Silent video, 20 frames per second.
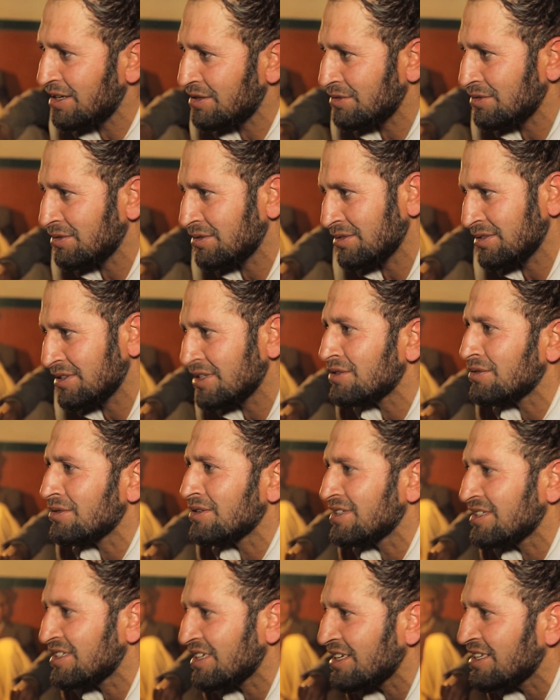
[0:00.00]
The only
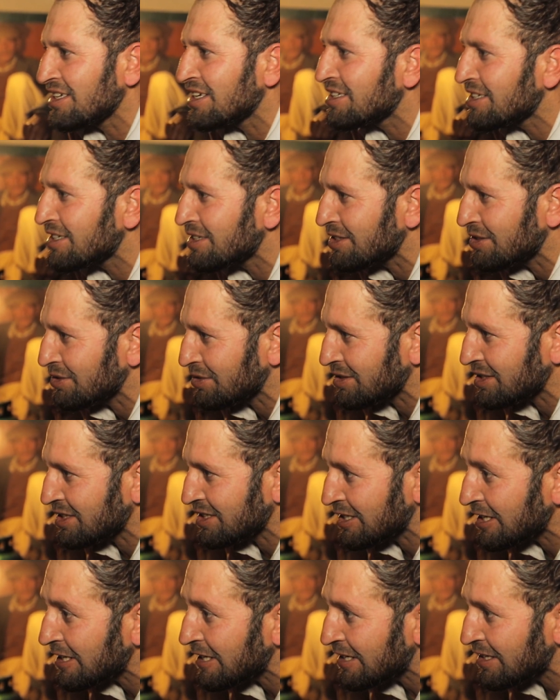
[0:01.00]
way is to
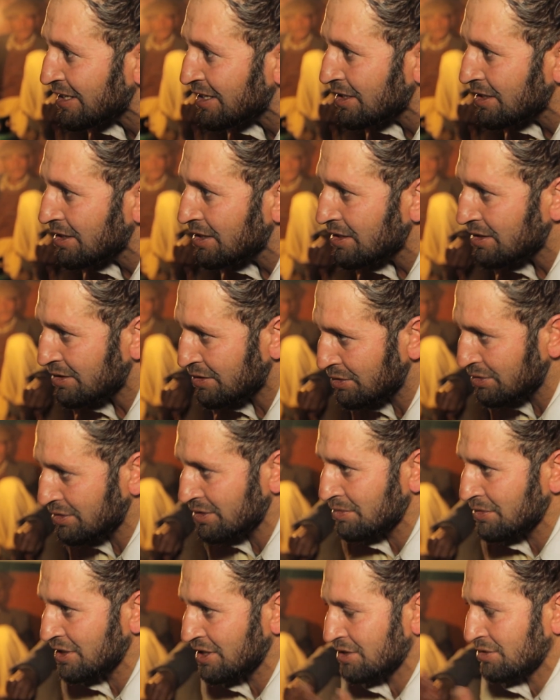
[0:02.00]
respect each other
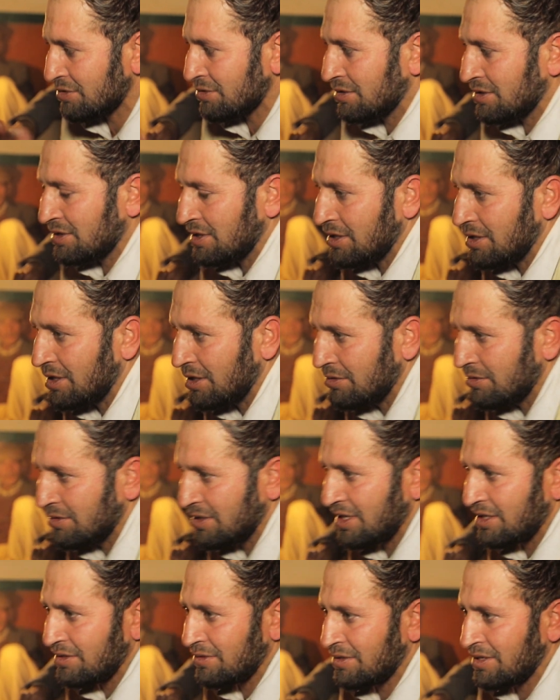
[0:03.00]
and do
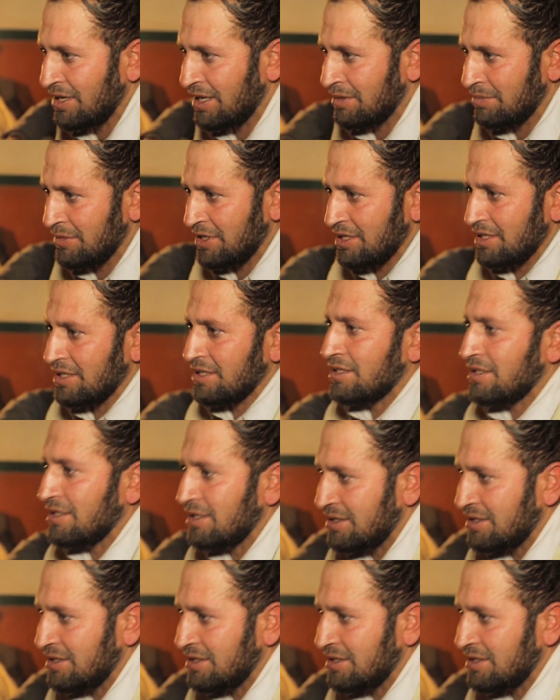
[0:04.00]
as you wish to be done